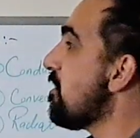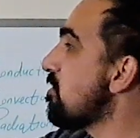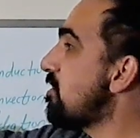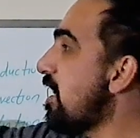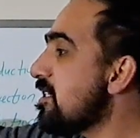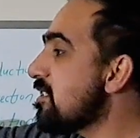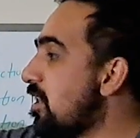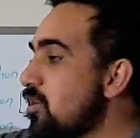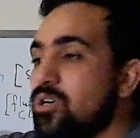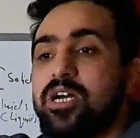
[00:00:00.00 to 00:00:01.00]
So that's
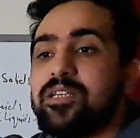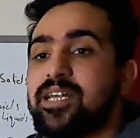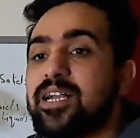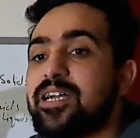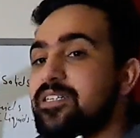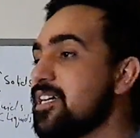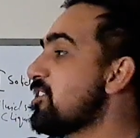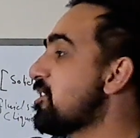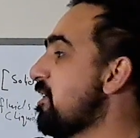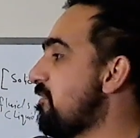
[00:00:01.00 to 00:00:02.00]
how the
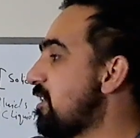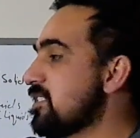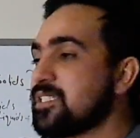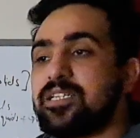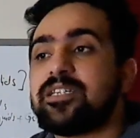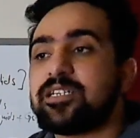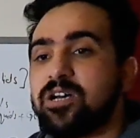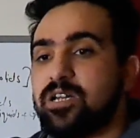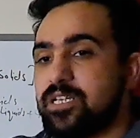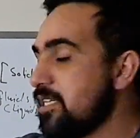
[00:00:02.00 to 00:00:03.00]
conduction works in the
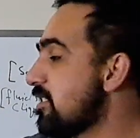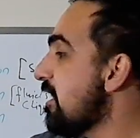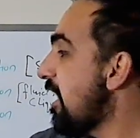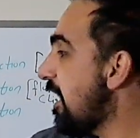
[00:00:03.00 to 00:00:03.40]
solids,